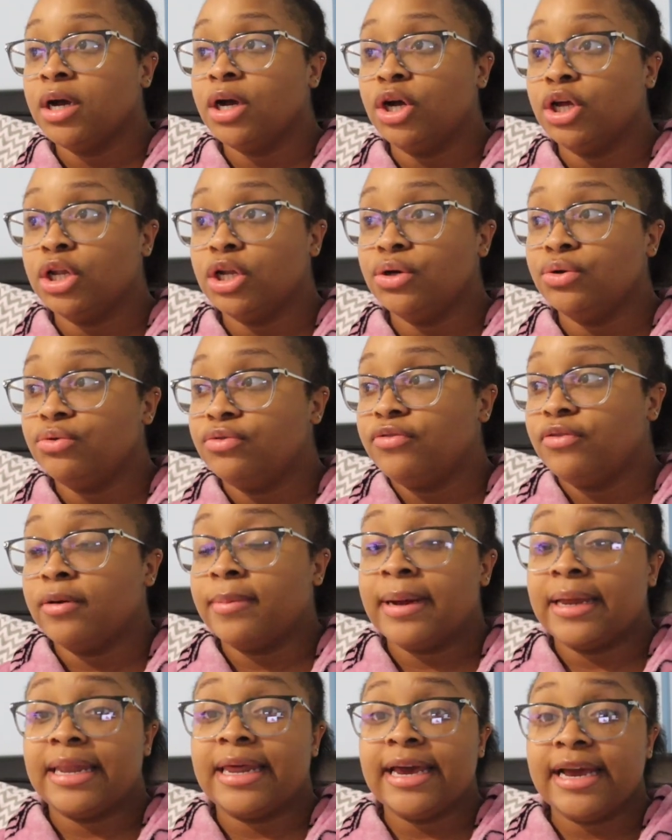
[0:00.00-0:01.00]
glue for
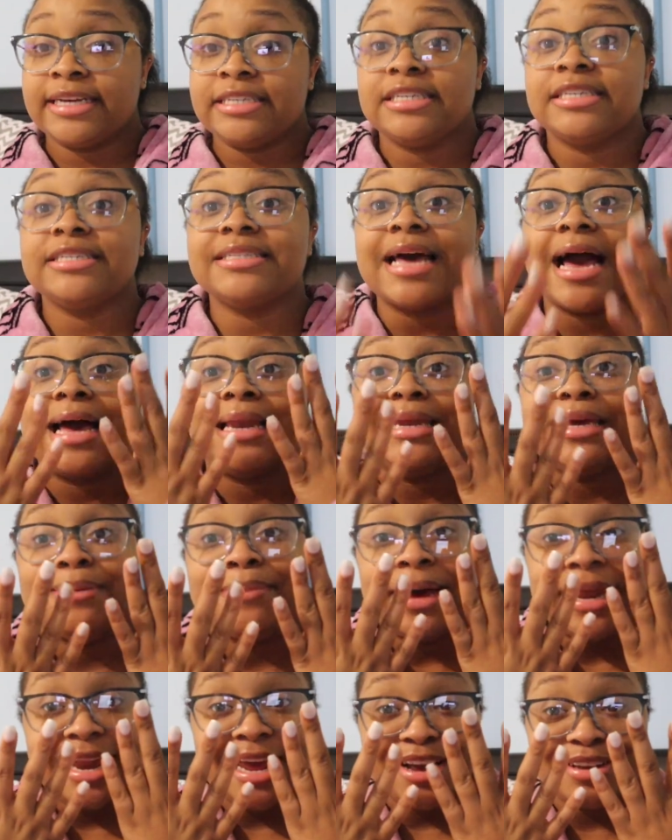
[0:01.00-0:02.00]
my lashes. I did
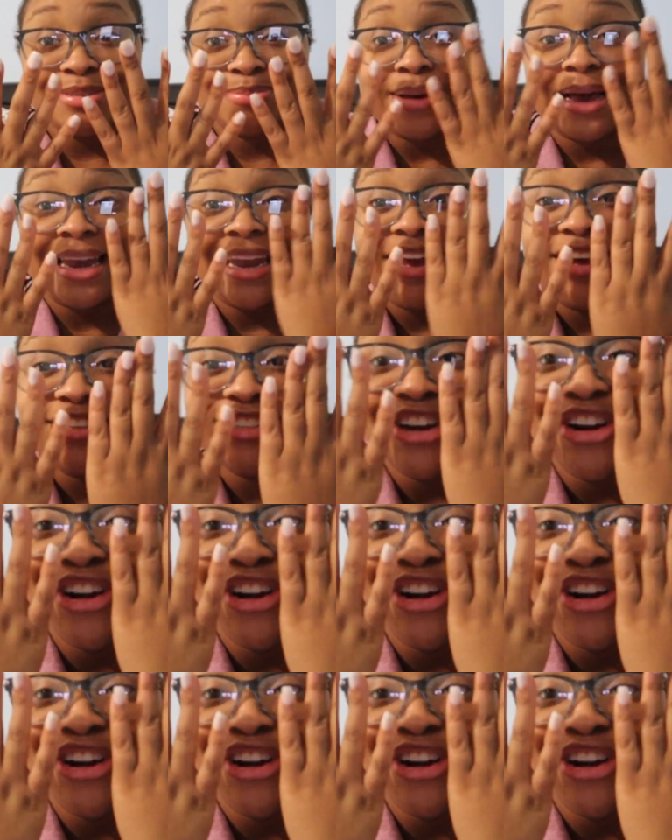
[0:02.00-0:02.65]
my nails. My nails